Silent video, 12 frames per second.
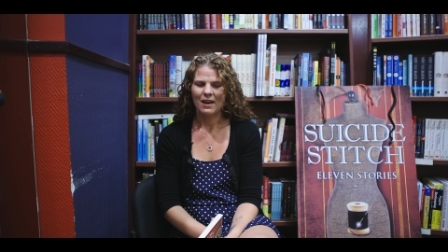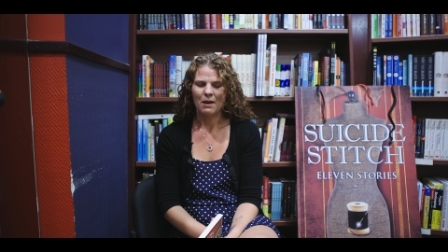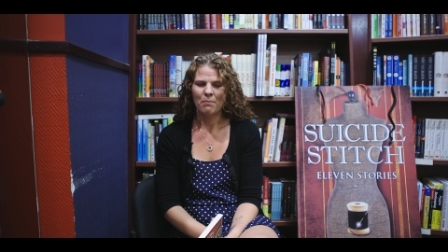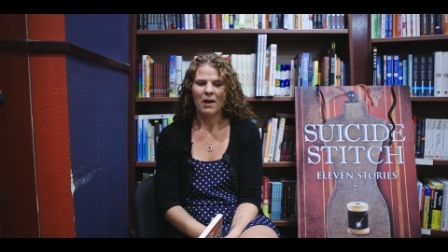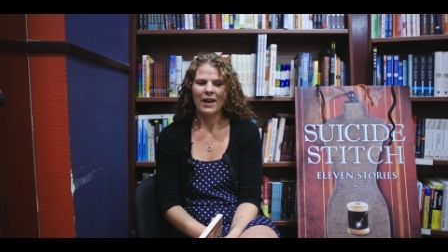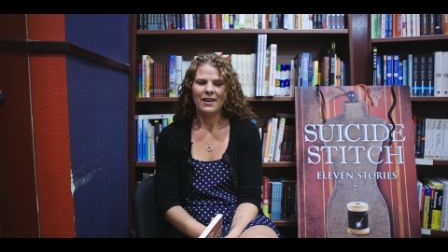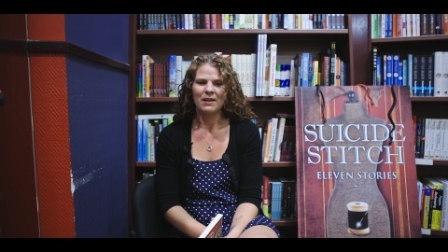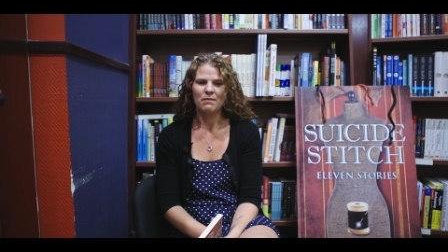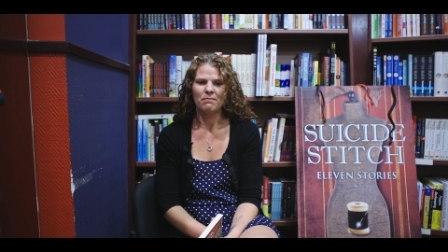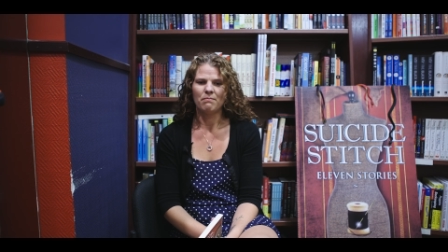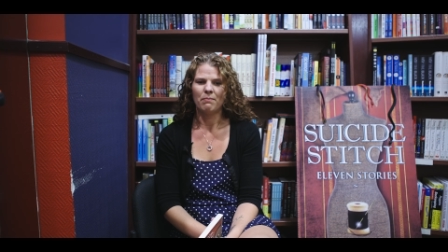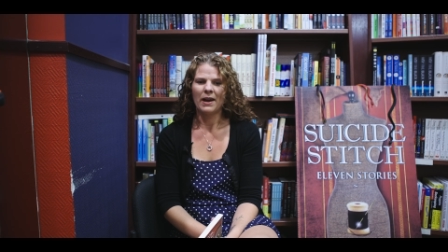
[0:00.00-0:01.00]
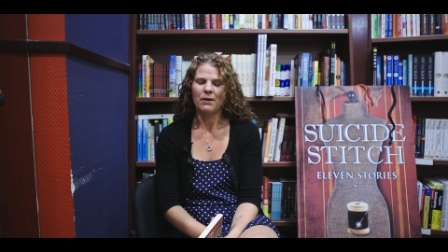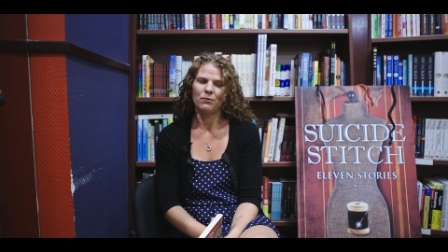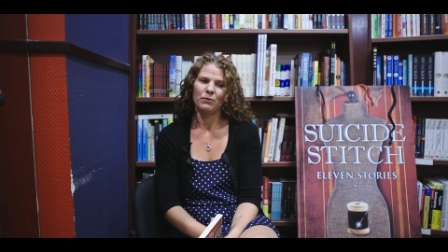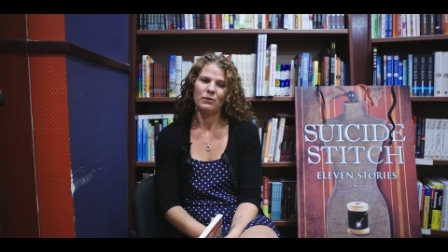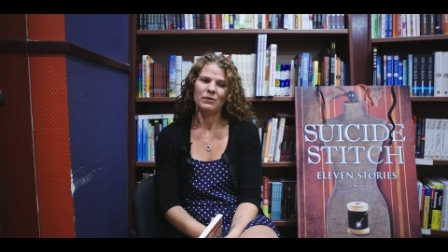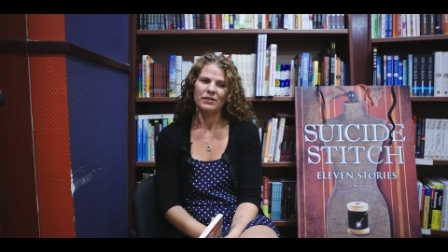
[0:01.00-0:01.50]
abiding by
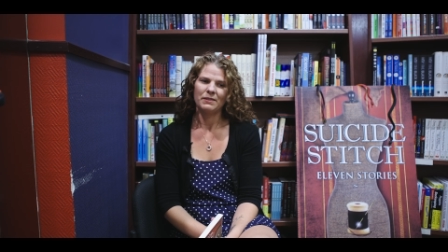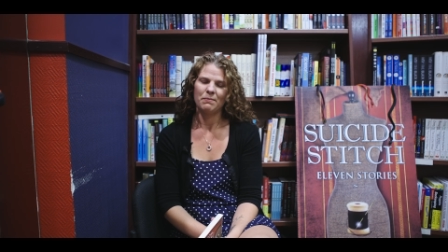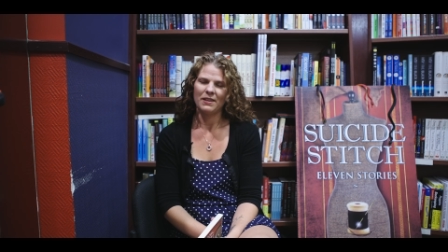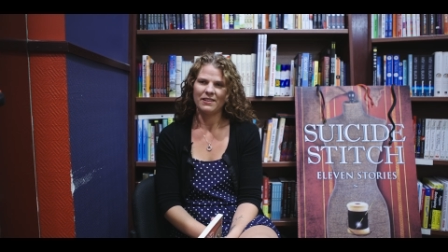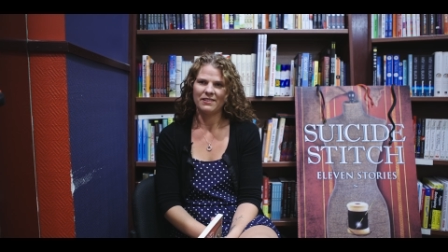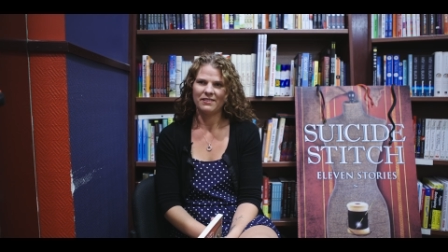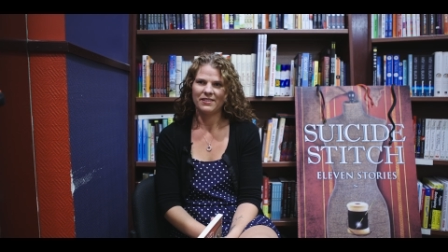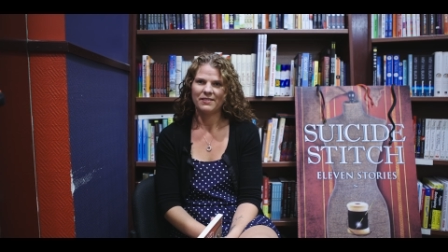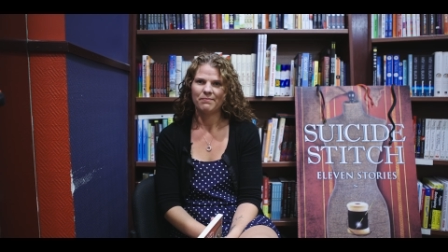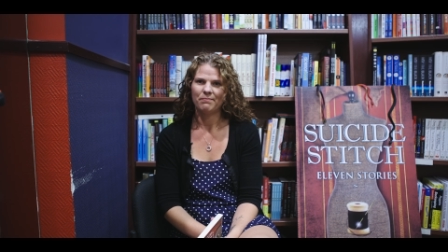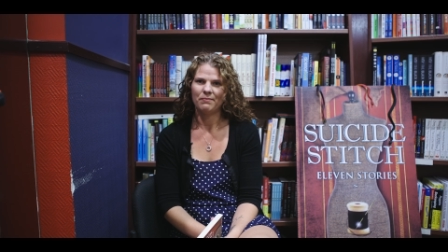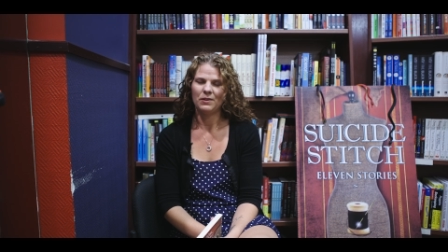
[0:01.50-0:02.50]
rules because